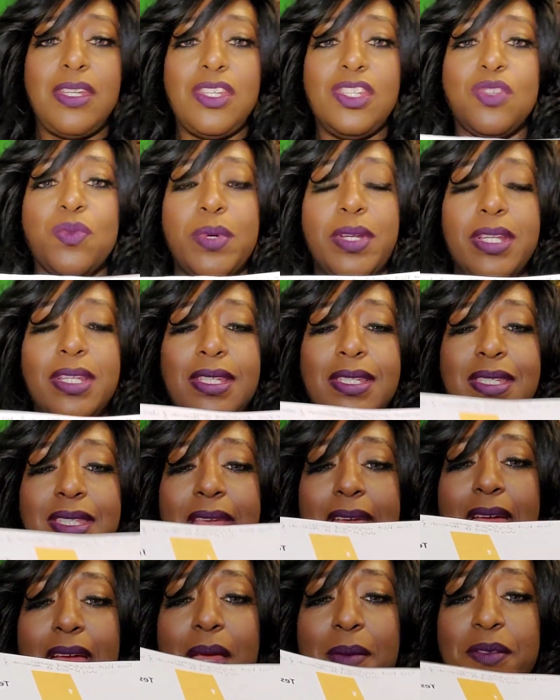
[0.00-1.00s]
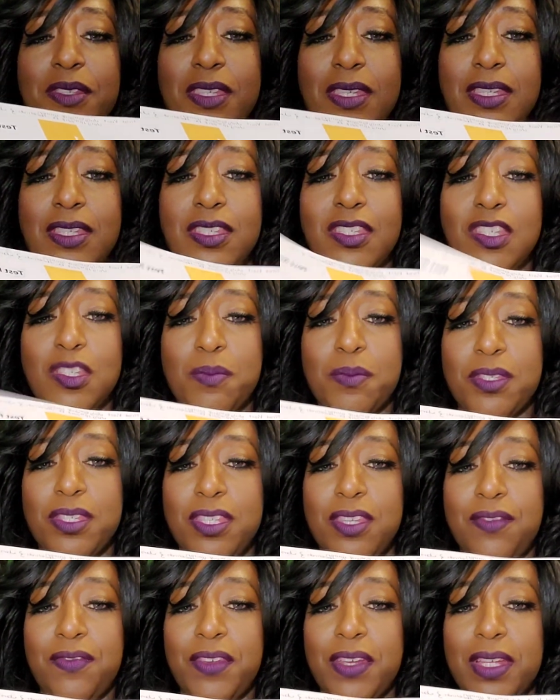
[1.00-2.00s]
one of these tabs is a
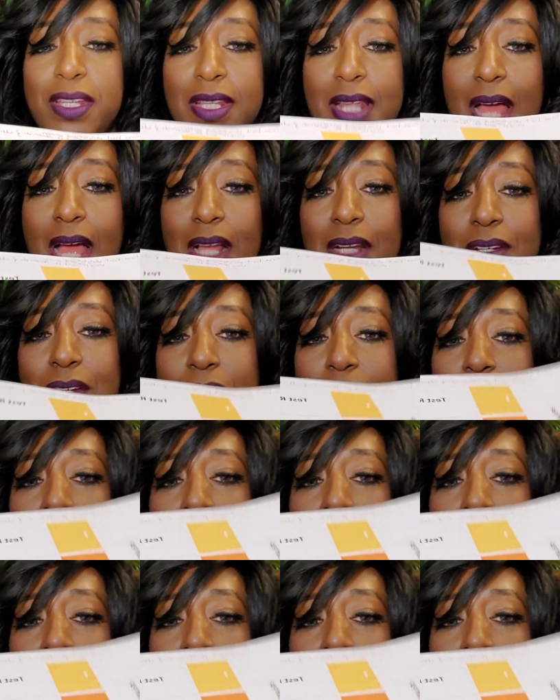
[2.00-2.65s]
specific doctor.